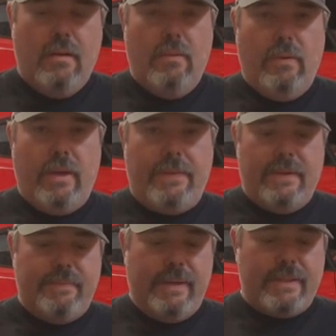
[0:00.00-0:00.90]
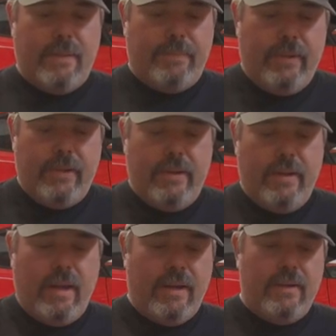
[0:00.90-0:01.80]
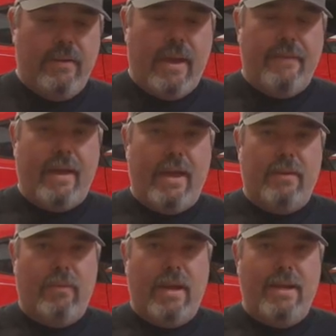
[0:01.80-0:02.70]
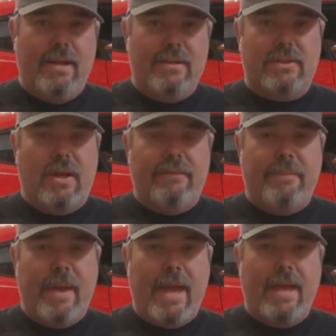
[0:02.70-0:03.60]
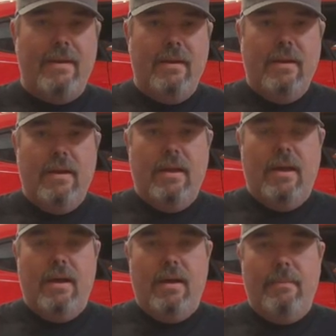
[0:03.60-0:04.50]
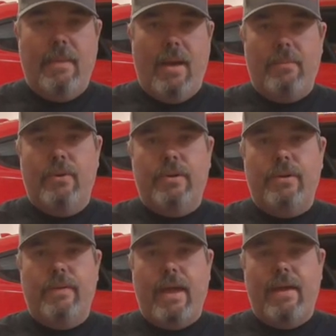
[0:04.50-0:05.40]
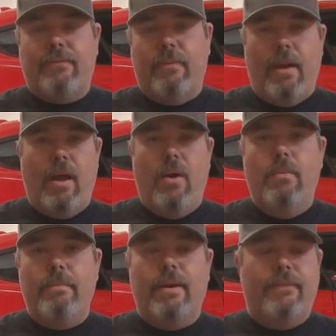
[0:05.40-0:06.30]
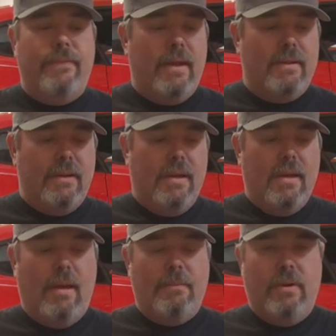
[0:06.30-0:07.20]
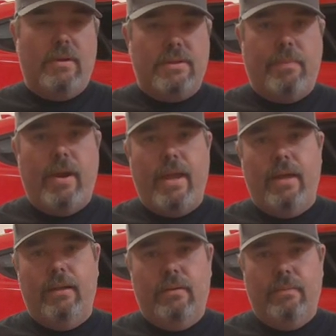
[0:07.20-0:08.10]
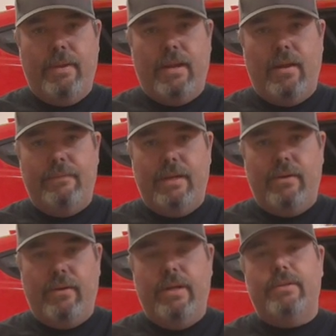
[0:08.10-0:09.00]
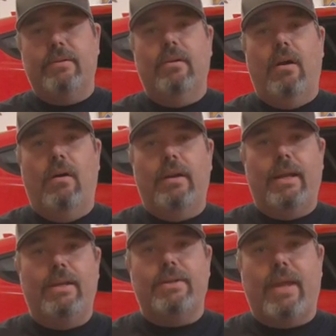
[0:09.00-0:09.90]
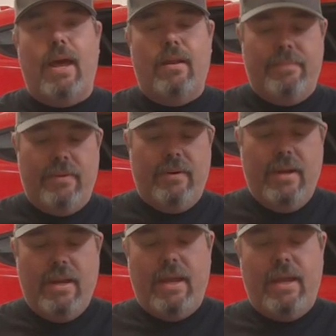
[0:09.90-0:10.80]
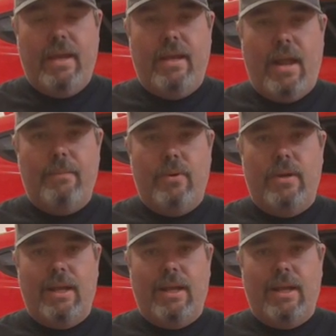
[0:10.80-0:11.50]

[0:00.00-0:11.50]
We'll get this mixed up really good. I do have a red scuff pad. I'm gonna do that for my own benefit. I'm gonna spray a little bit of degreaser on each caliper and I'm gonna